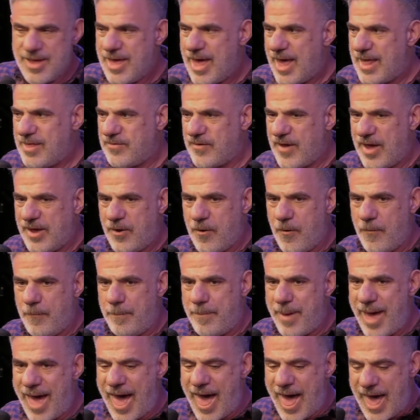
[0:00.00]
And so I go
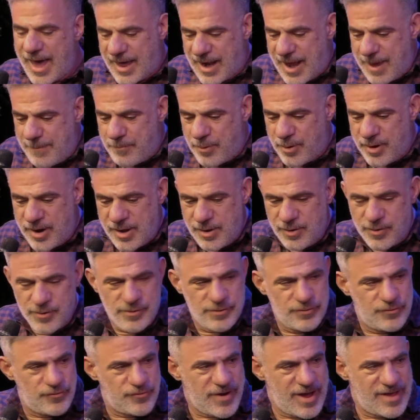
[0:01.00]
back, and I put in
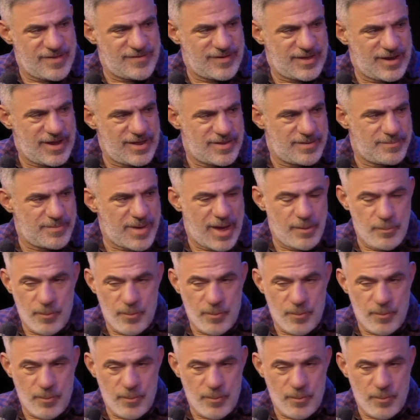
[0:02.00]
Google Translate into my,